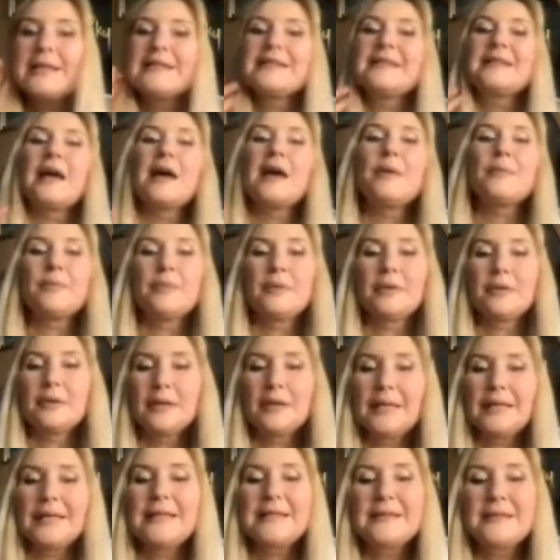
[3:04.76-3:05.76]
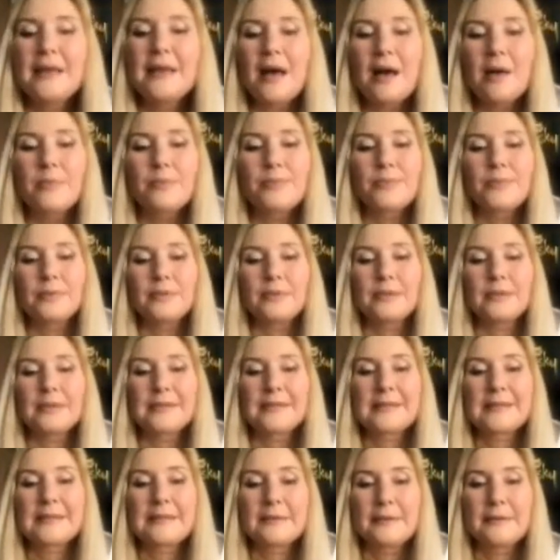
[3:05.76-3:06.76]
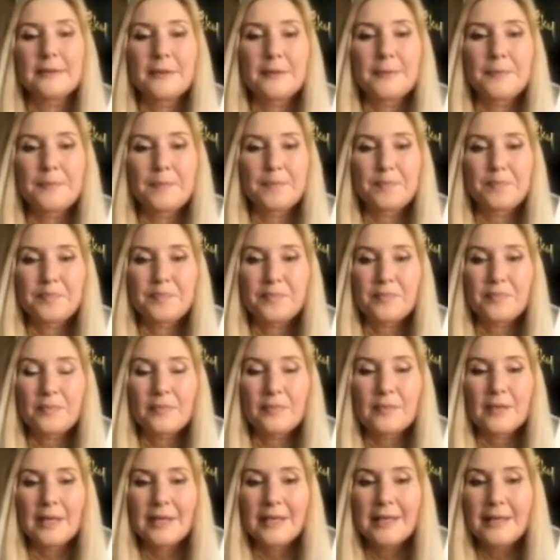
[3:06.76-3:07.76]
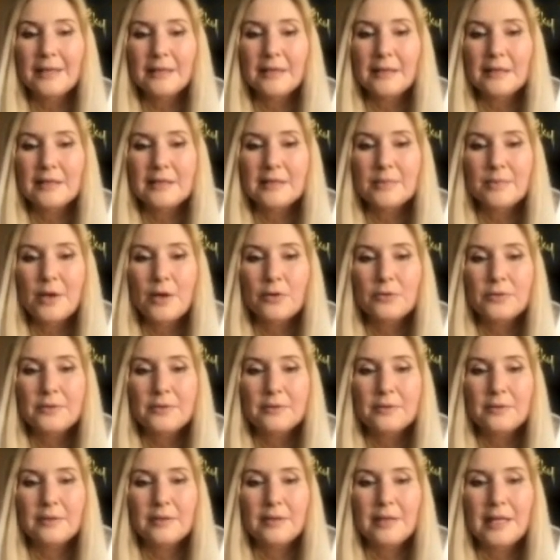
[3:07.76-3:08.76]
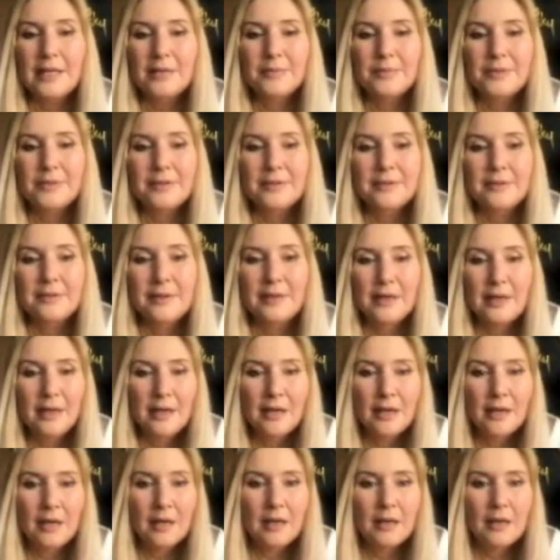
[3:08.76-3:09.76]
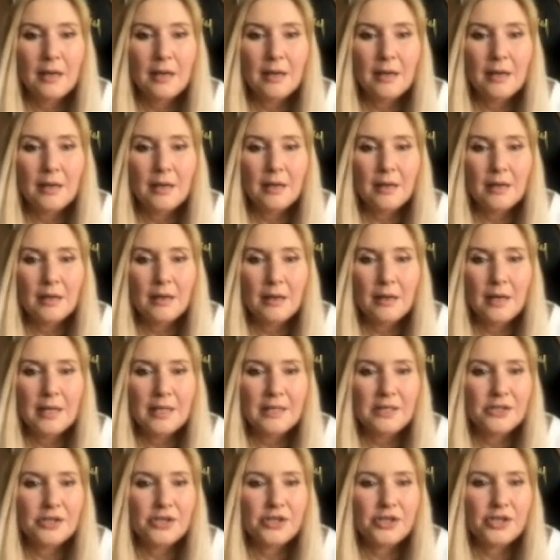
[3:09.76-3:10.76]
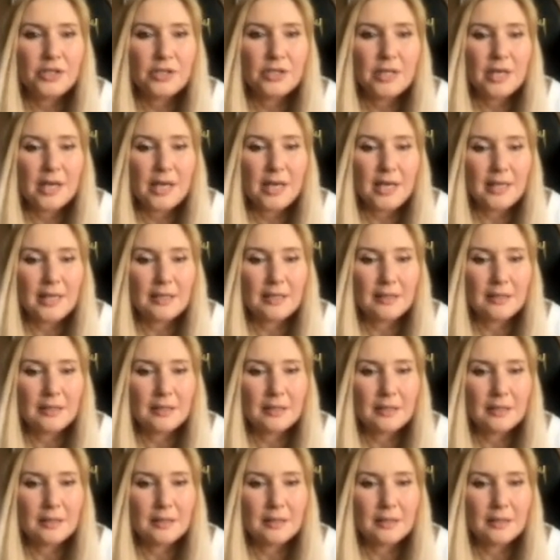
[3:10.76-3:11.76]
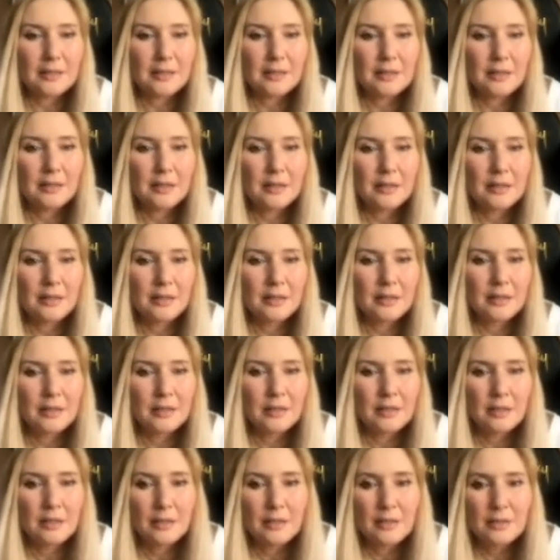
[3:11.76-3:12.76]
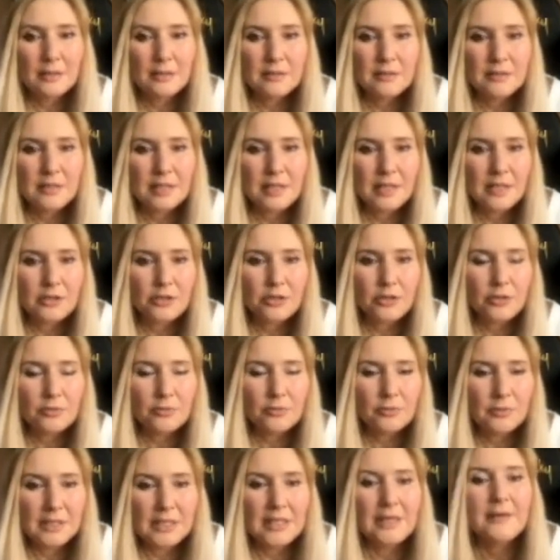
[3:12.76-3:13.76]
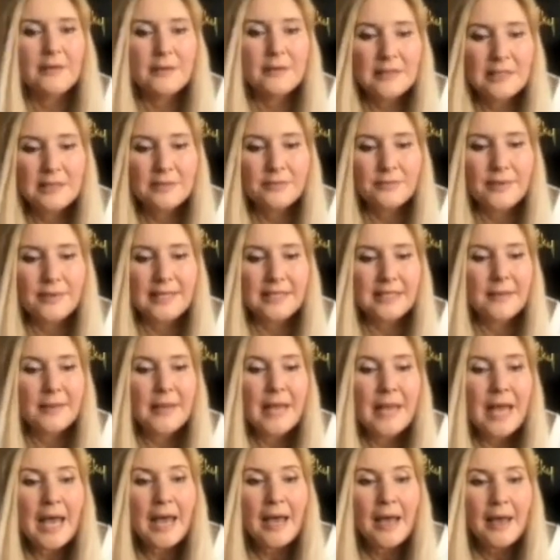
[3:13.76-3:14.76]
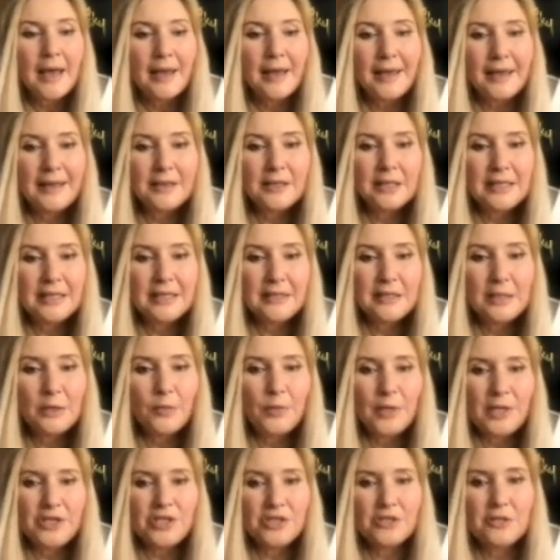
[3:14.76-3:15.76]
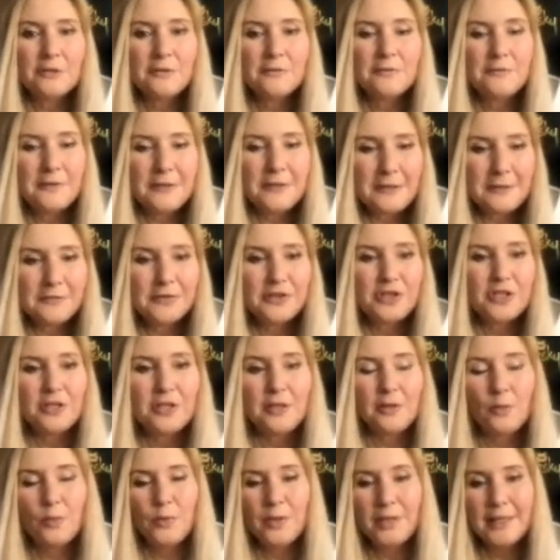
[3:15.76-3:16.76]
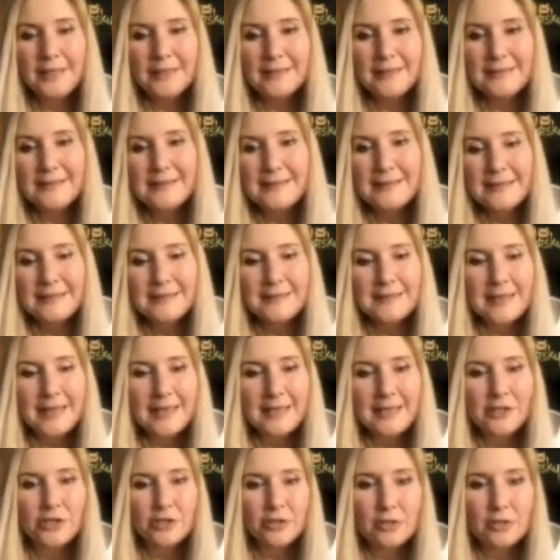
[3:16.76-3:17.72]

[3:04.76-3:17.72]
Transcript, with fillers: some examples. Again, it's about Albert Einstein statue, yeah, that's right. And in question 50, we can see that